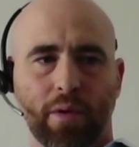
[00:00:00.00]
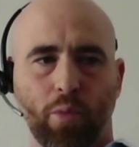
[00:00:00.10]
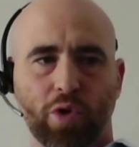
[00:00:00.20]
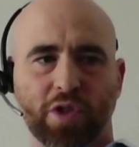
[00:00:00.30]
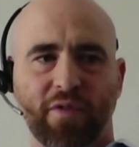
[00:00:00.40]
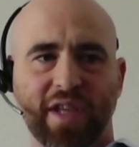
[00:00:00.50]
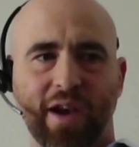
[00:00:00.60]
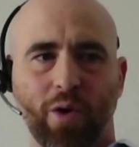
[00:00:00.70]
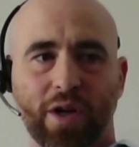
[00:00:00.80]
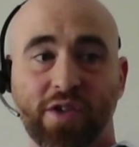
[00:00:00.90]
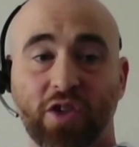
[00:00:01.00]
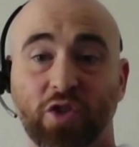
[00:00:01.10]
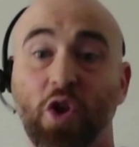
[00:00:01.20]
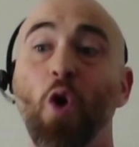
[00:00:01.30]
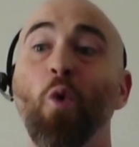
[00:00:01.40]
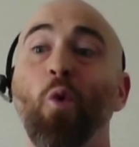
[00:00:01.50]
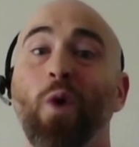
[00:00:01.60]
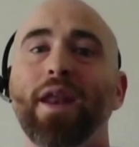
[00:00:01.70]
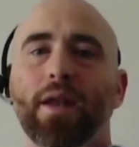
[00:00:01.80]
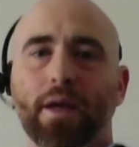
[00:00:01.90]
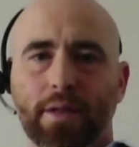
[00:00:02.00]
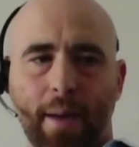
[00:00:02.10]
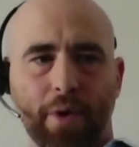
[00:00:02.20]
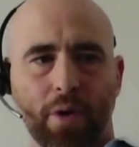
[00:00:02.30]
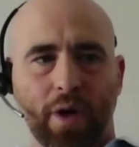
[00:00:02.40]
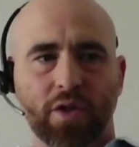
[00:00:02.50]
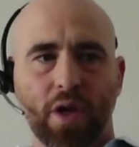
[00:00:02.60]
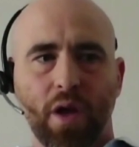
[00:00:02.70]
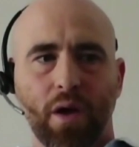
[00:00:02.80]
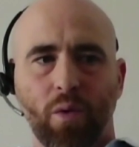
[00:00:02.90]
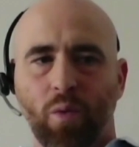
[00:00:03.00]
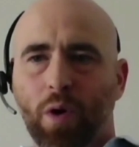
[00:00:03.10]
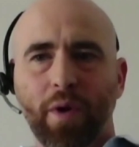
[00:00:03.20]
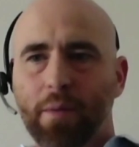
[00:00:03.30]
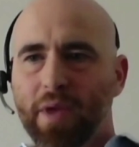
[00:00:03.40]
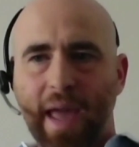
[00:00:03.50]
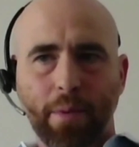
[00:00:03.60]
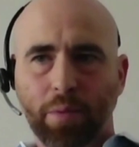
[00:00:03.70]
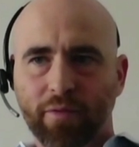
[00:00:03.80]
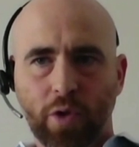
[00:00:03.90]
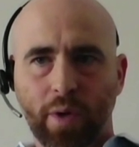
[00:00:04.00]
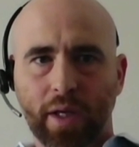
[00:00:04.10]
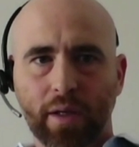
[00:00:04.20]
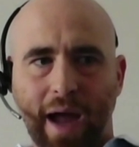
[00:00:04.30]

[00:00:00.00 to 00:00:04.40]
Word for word: more sophisticated organizations, when it does happen to us, what are we going to be capable of doing?